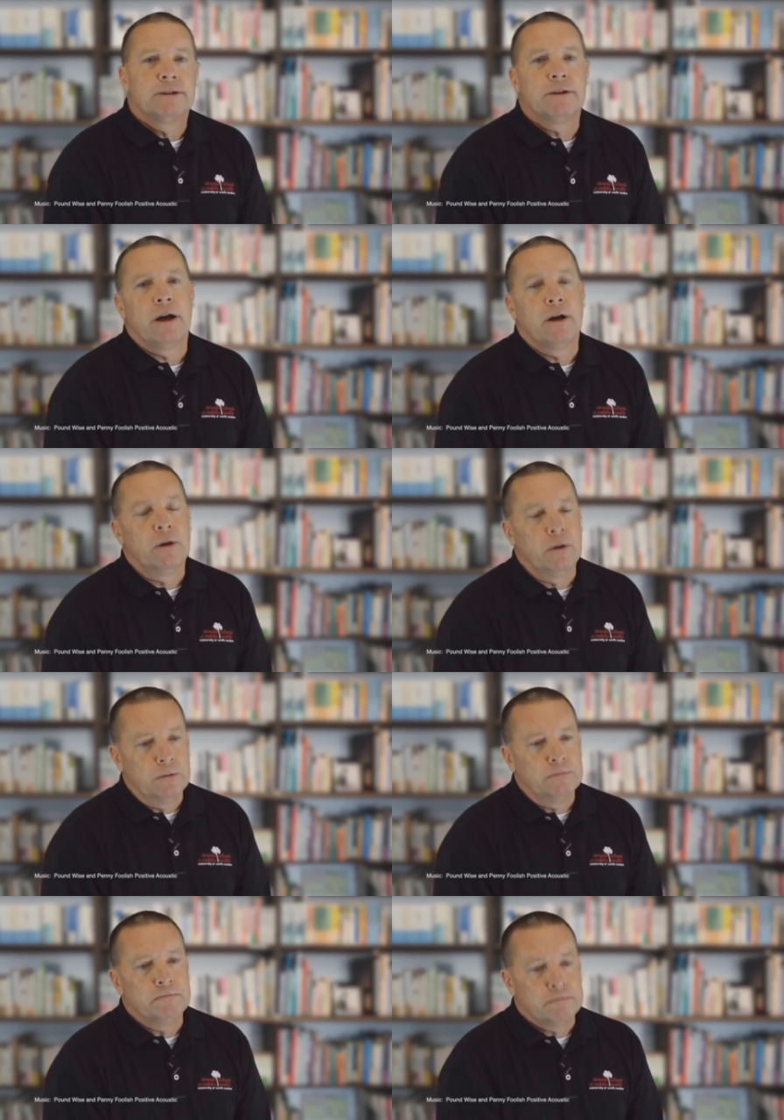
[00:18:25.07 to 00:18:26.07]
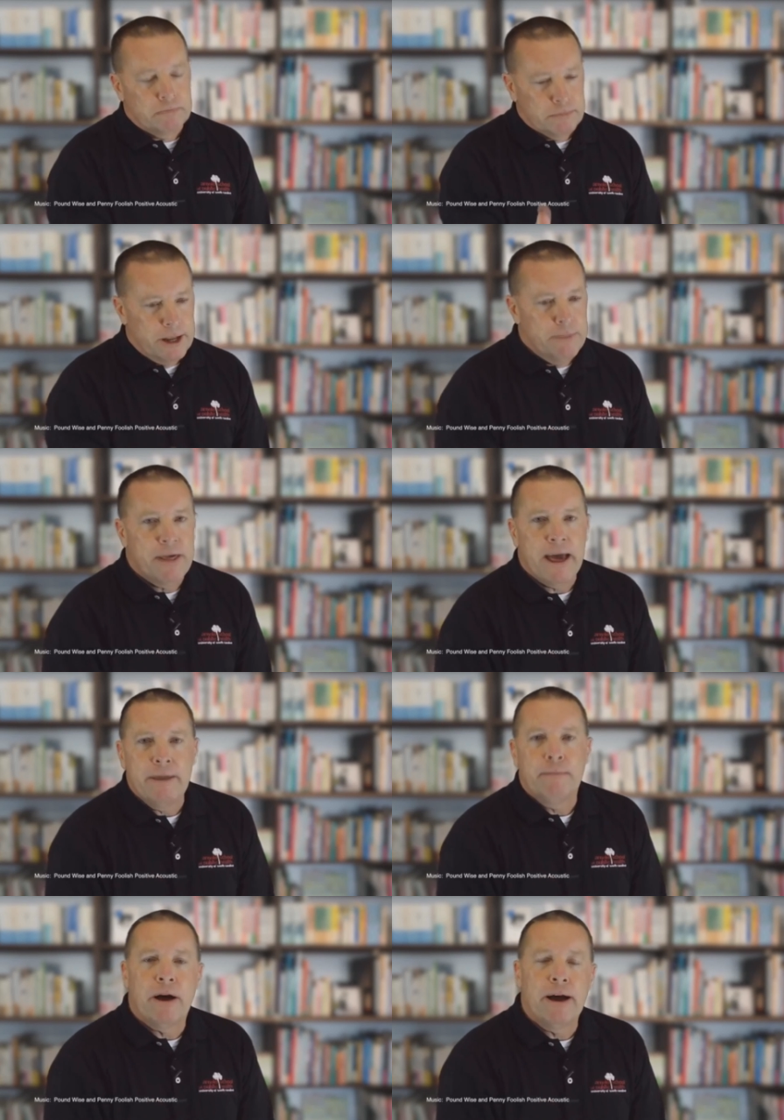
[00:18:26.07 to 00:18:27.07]
So keep that
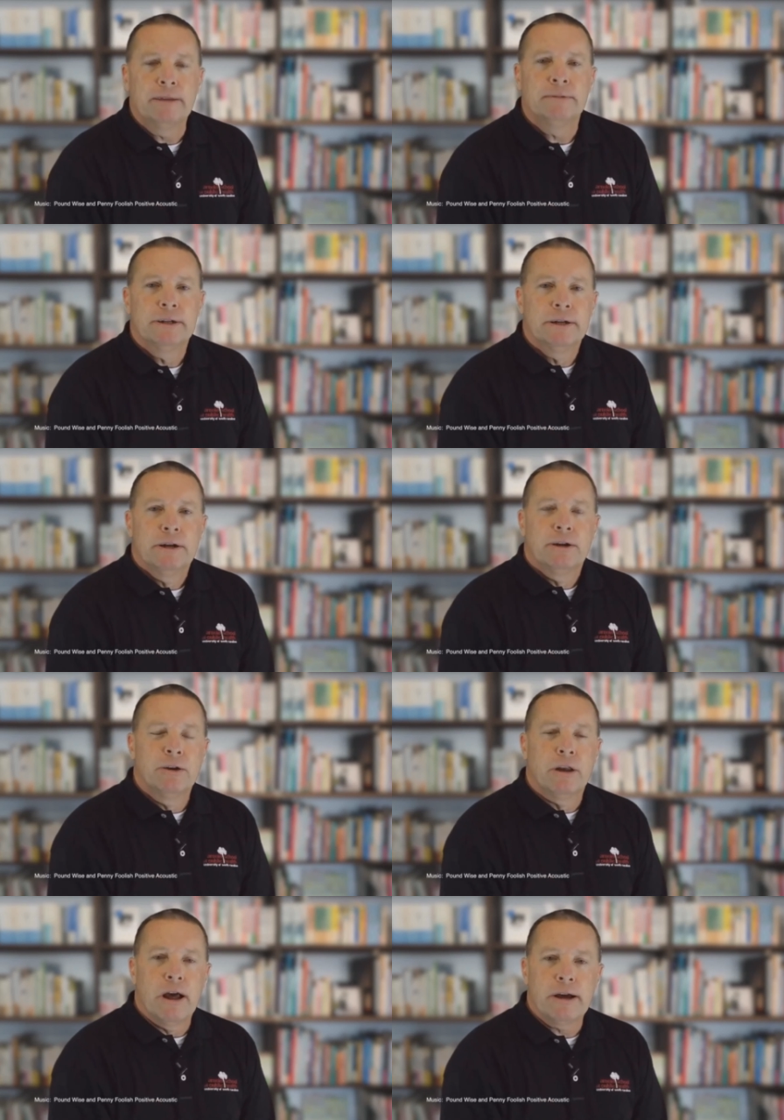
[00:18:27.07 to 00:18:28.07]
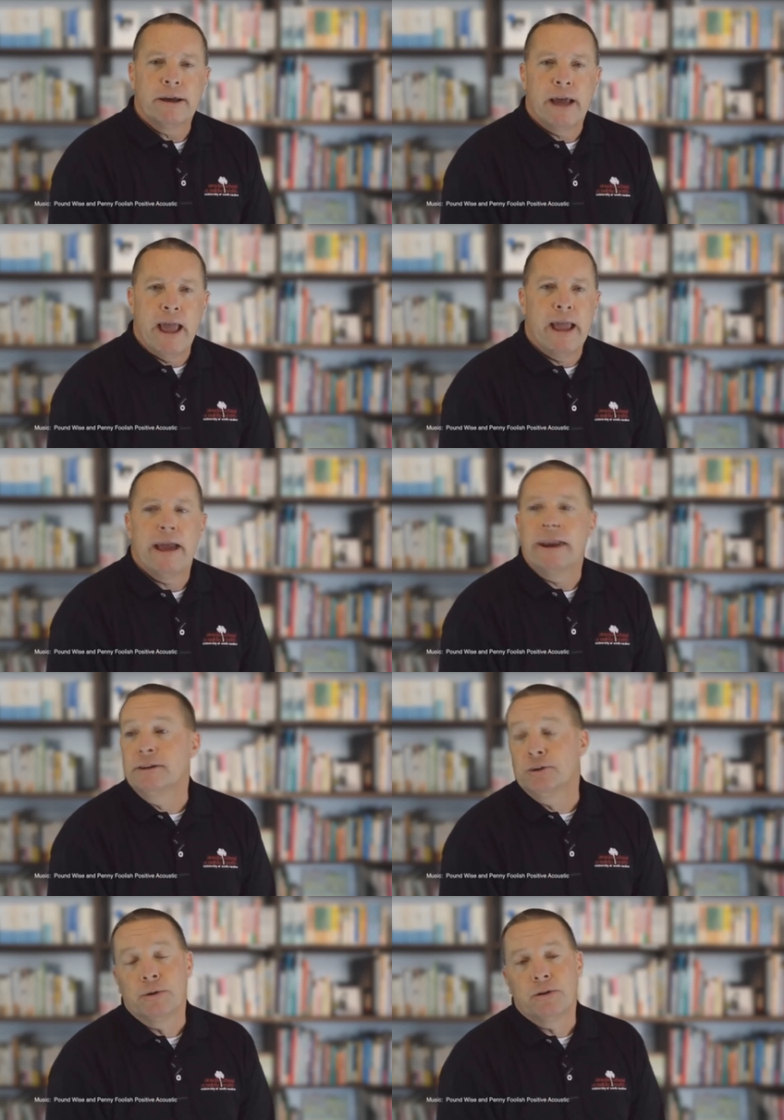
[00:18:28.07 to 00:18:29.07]
in mind. Good luck and
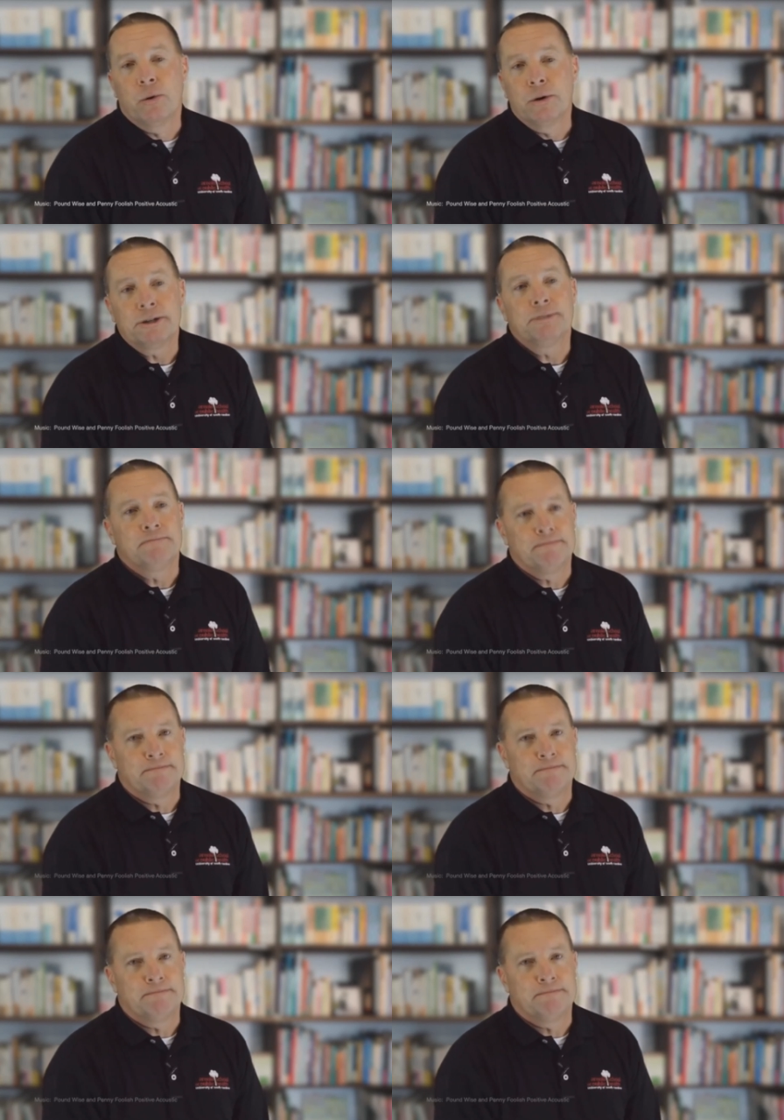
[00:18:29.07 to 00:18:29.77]
enjoy the course.